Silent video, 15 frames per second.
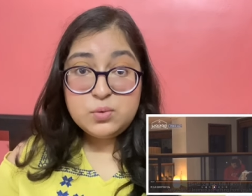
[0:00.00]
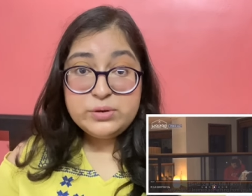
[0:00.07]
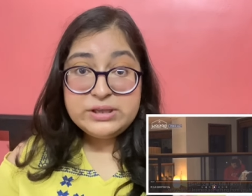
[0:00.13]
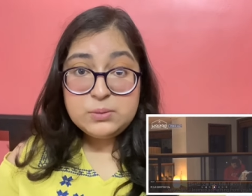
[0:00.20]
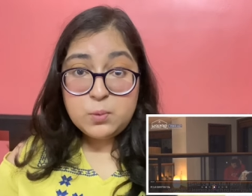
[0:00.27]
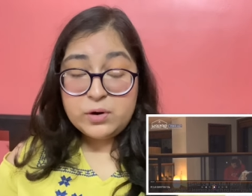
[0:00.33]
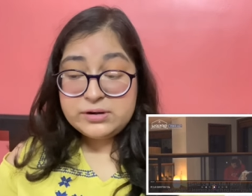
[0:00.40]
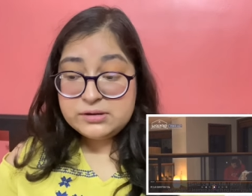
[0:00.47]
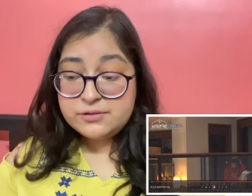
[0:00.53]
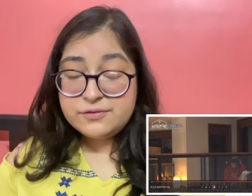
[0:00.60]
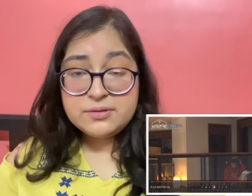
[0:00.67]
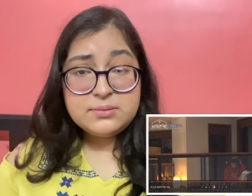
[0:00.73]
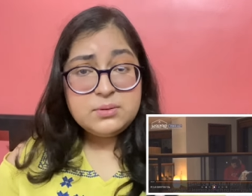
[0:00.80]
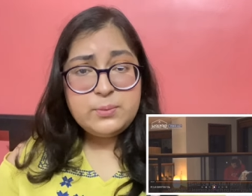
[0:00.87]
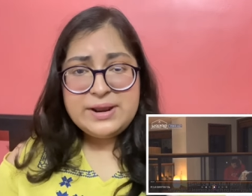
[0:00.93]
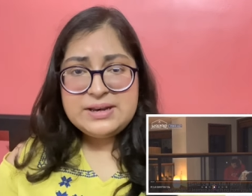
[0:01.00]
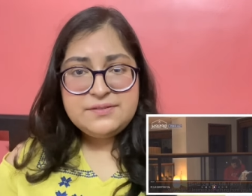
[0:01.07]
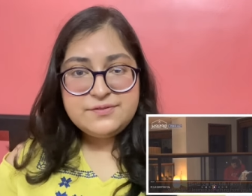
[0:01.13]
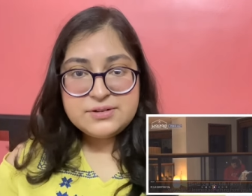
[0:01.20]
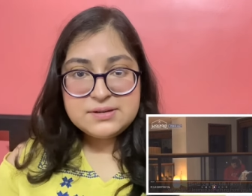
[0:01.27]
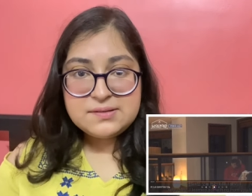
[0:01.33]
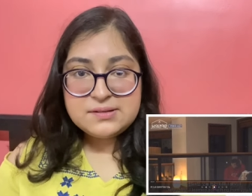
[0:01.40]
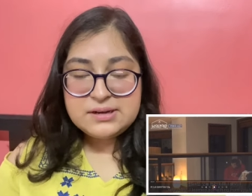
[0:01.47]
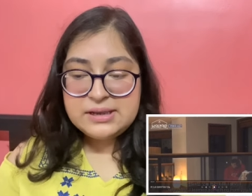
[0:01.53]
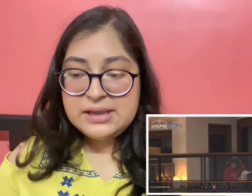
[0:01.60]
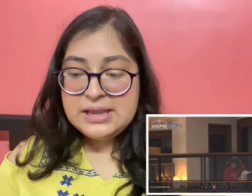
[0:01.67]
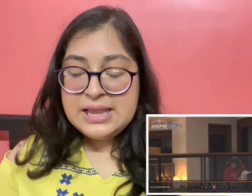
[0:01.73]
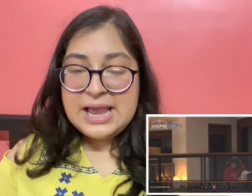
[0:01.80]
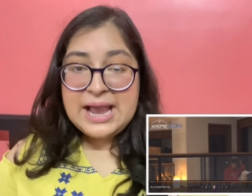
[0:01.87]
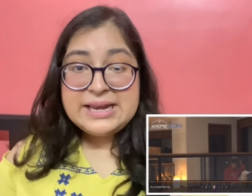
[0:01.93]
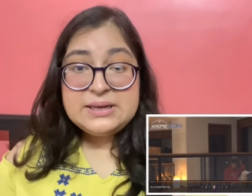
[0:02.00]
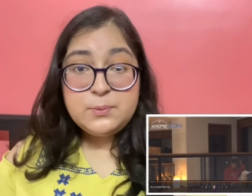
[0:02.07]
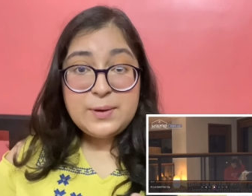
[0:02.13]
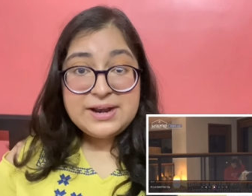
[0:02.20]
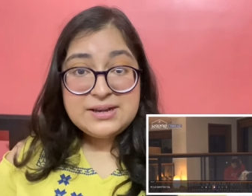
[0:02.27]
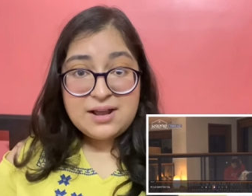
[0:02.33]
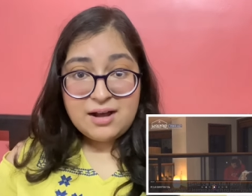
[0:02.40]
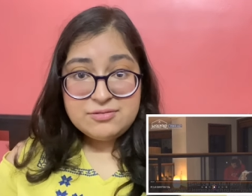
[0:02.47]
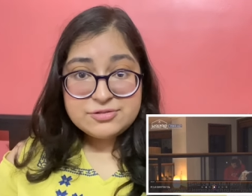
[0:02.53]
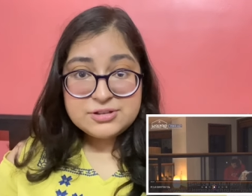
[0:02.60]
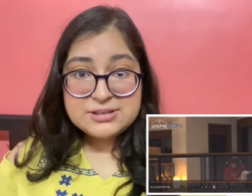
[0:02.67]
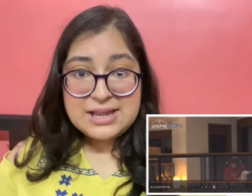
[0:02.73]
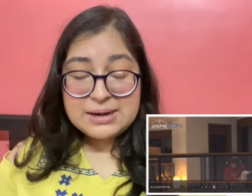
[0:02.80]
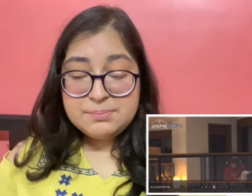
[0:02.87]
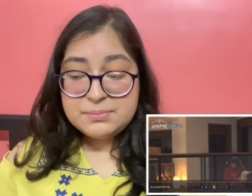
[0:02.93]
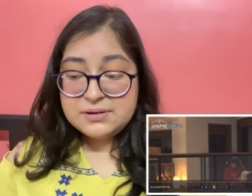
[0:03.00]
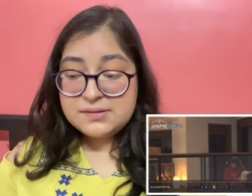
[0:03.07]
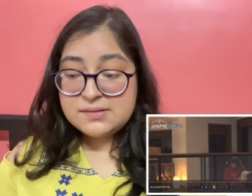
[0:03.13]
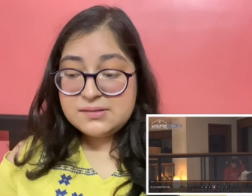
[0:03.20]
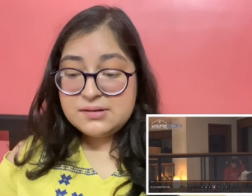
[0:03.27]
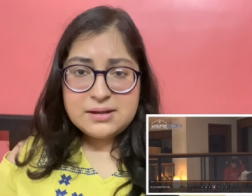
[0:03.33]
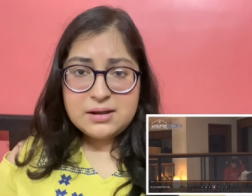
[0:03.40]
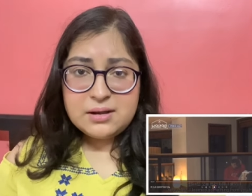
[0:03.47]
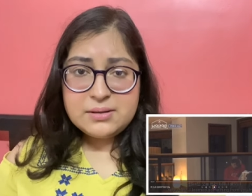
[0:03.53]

who he wanted from the very first day and he went after that person.